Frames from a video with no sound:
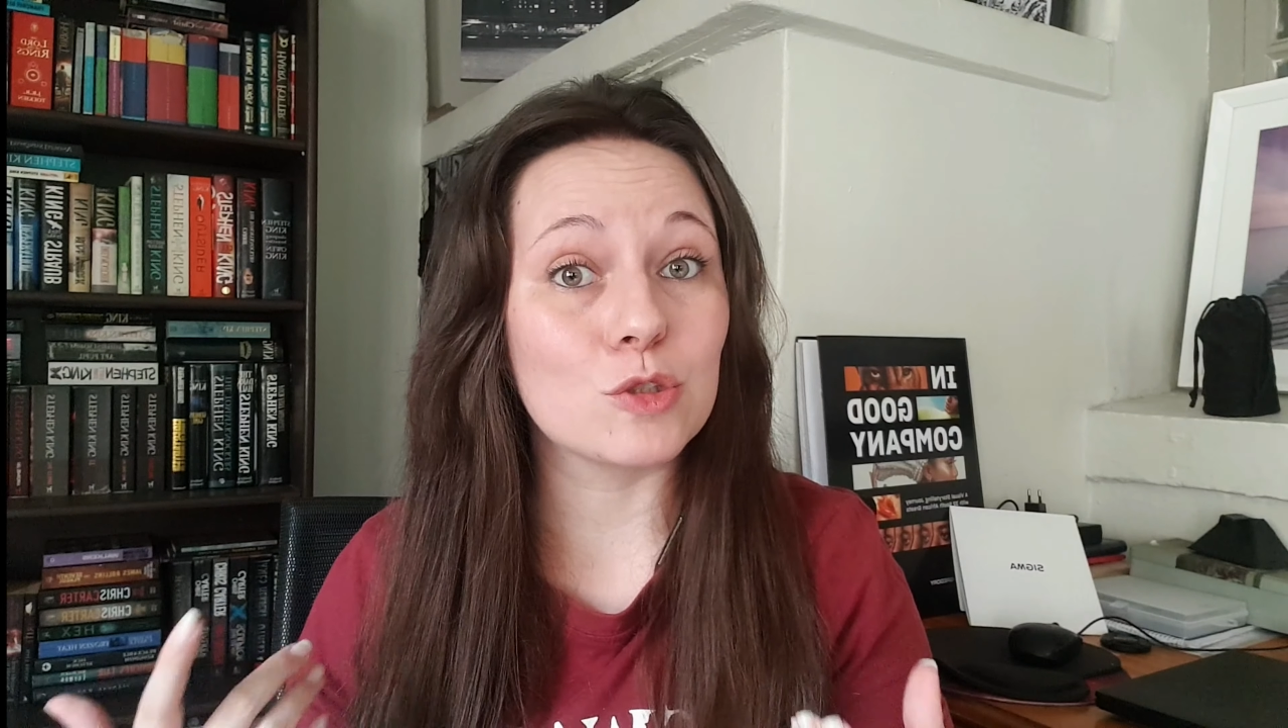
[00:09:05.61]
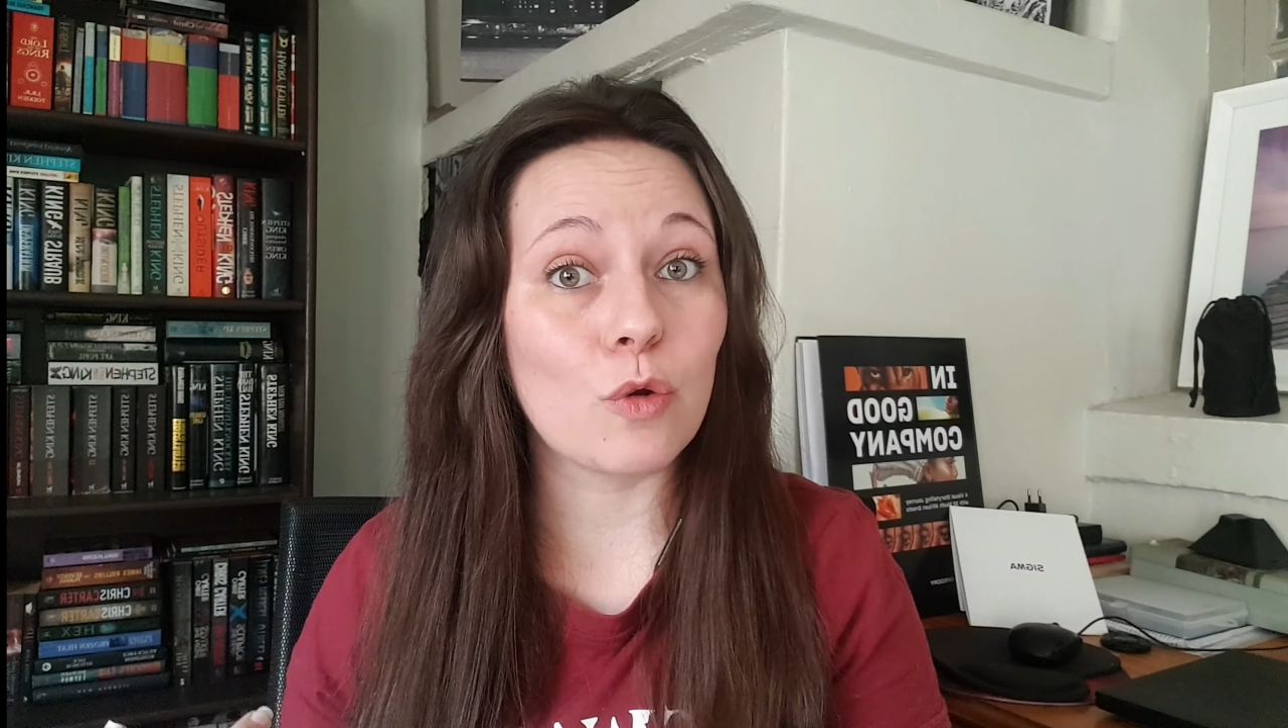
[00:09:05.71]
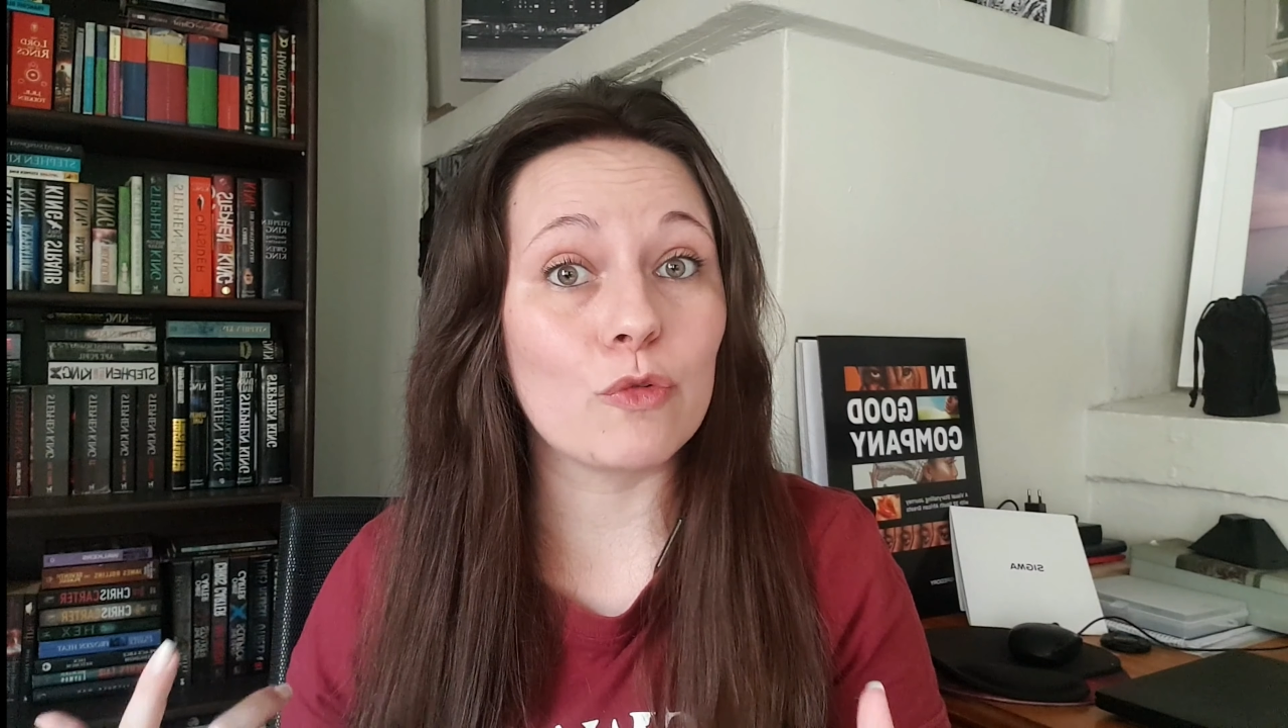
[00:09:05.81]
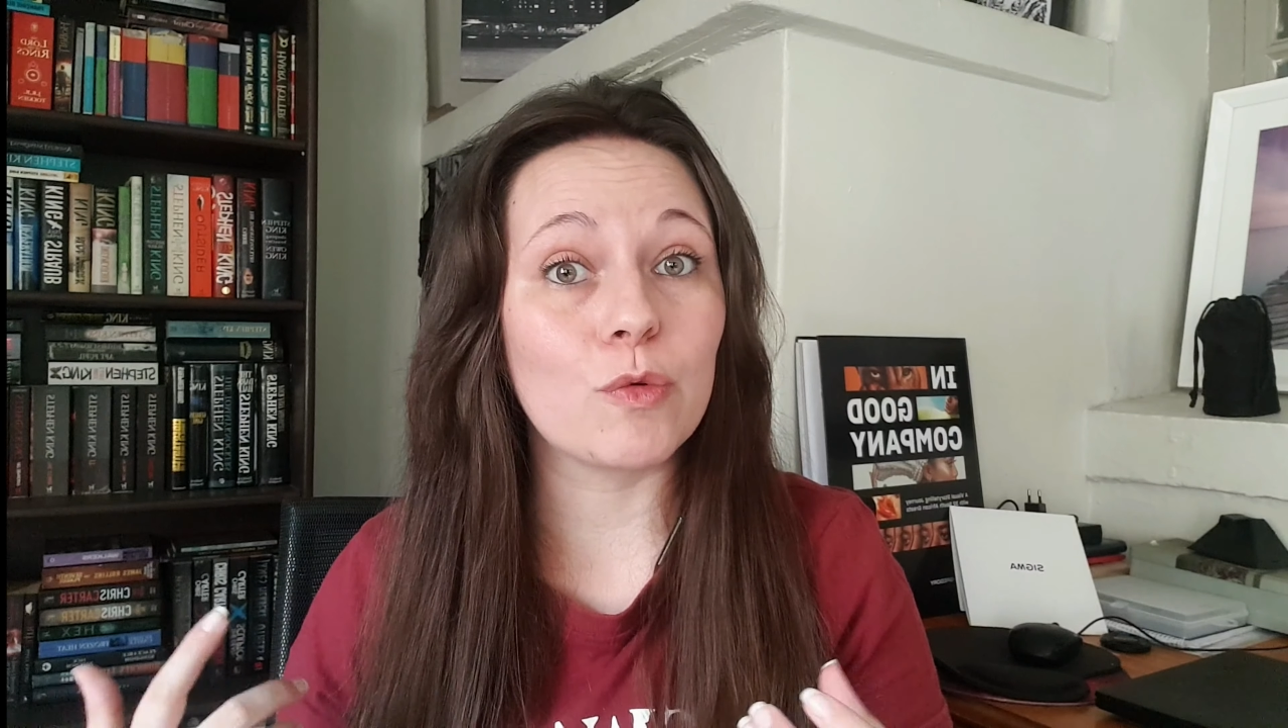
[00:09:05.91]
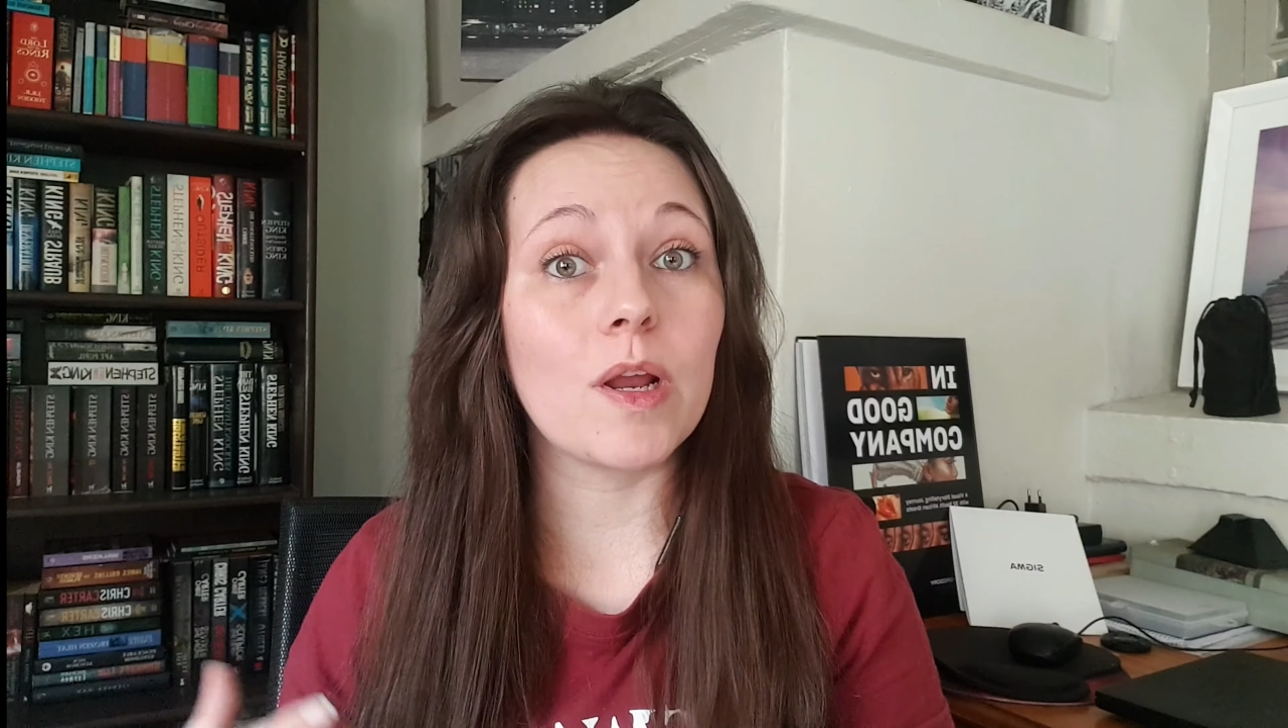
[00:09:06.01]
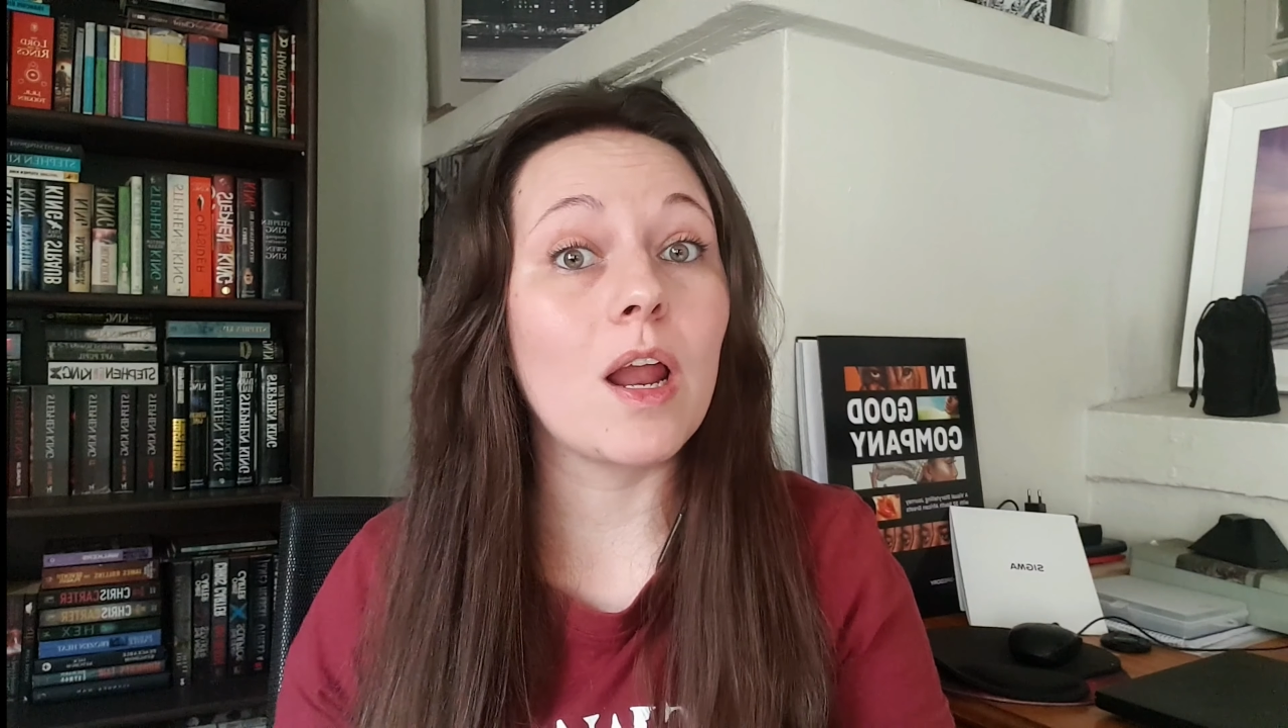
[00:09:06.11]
software